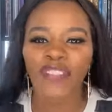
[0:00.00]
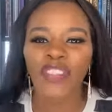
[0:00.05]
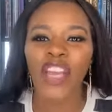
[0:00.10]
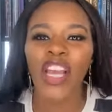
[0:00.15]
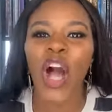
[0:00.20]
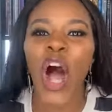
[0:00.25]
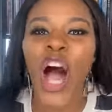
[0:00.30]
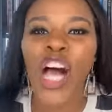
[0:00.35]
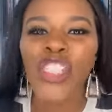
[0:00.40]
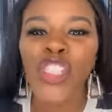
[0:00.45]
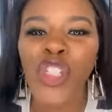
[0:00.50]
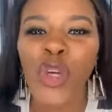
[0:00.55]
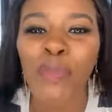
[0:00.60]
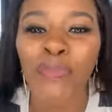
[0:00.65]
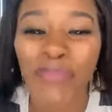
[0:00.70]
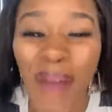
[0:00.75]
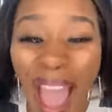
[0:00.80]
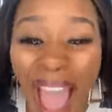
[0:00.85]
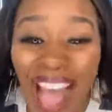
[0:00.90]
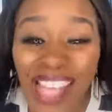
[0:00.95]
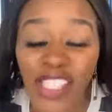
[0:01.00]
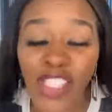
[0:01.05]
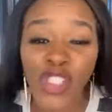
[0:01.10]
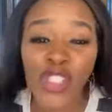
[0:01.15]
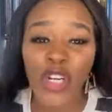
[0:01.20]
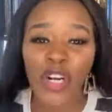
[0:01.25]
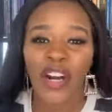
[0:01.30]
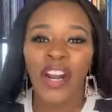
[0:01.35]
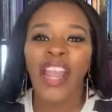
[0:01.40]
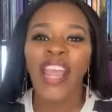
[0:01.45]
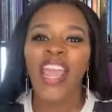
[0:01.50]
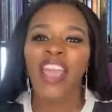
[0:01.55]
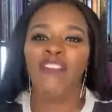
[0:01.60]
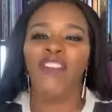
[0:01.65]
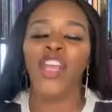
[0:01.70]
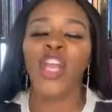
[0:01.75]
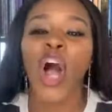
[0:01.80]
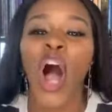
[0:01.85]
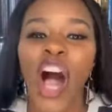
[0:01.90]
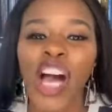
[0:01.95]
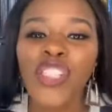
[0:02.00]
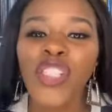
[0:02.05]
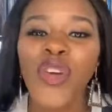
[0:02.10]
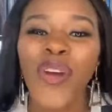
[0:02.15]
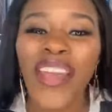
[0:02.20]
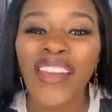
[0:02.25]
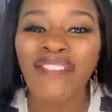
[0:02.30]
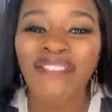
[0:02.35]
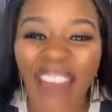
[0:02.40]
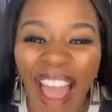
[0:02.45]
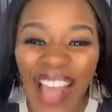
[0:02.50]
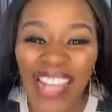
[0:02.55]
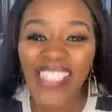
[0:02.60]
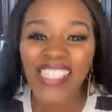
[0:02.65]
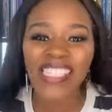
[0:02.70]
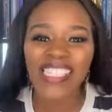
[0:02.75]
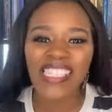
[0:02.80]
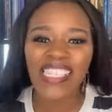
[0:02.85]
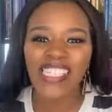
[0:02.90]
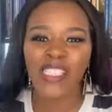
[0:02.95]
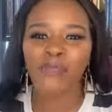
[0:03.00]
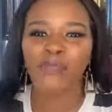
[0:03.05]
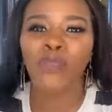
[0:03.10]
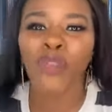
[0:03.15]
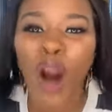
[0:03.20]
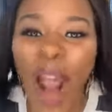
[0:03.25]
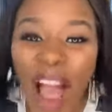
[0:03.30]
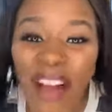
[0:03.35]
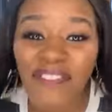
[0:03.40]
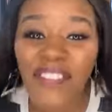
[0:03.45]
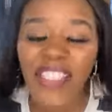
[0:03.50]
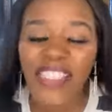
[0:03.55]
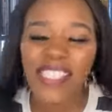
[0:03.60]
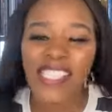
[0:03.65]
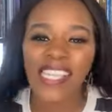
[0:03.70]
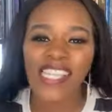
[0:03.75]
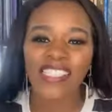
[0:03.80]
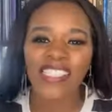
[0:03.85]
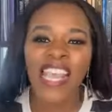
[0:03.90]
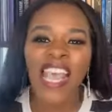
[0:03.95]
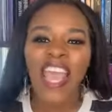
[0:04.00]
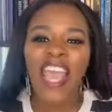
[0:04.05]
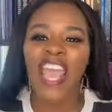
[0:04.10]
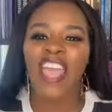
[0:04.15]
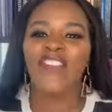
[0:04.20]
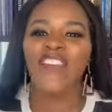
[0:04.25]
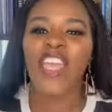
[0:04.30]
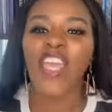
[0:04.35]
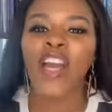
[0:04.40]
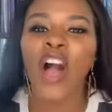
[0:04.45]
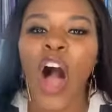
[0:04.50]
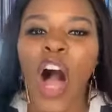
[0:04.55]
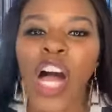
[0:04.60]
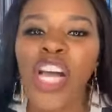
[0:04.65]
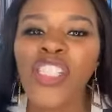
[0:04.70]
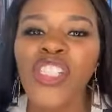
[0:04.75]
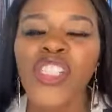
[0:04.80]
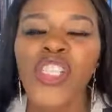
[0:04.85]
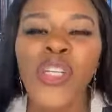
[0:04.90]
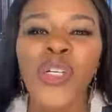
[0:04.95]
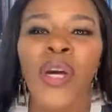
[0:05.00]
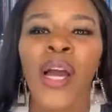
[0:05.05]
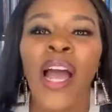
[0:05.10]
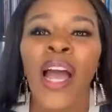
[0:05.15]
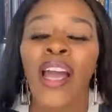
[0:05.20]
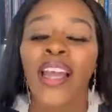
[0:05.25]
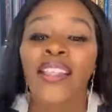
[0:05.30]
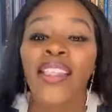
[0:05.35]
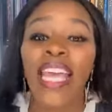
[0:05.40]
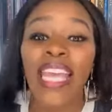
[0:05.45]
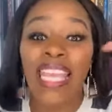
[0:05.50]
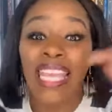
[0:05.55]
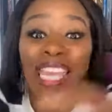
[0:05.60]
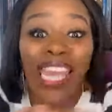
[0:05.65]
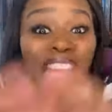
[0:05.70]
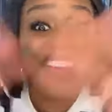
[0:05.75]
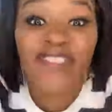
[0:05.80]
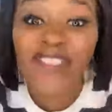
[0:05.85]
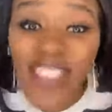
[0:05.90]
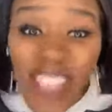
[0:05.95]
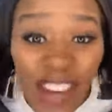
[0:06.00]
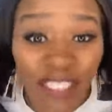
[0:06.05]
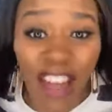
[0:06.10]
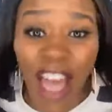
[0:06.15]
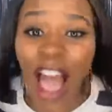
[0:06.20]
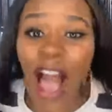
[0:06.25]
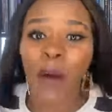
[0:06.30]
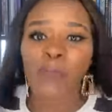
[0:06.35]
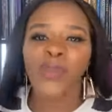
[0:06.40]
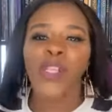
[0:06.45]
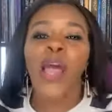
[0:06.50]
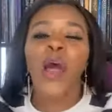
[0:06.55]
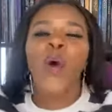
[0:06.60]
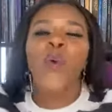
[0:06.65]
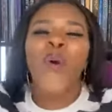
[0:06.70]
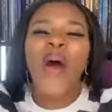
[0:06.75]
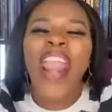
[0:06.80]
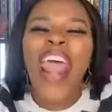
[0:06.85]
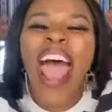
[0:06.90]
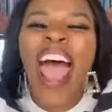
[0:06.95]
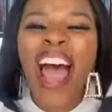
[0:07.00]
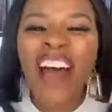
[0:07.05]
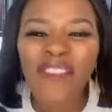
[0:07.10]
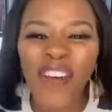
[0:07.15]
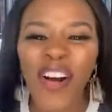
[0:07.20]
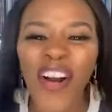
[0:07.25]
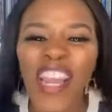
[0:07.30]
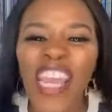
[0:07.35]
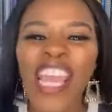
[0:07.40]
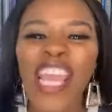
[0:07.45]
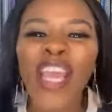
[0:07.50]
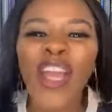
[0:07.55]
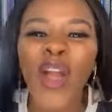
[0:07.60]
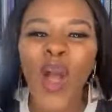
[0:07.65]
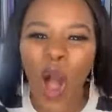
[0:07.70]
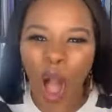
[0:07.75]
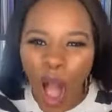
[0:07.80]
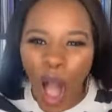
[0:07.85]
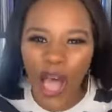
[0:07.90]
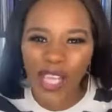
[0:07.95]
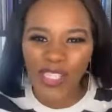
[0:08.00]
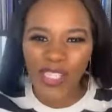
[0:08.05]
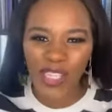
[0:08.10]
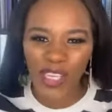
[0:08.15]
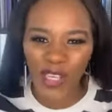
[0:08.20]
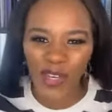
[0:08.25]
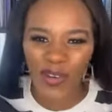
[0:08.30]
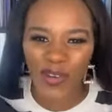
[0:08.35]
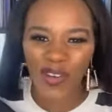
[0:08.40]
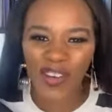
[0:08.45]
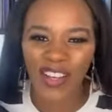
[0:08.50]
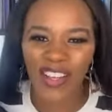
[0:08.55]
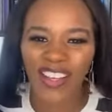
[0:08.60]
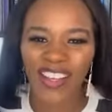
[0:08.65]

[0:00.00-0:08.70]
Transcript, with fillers: If he calls you pastor, if he calls you evangelist, prophetess, if he calls you the gift of helps, whatever he calls you,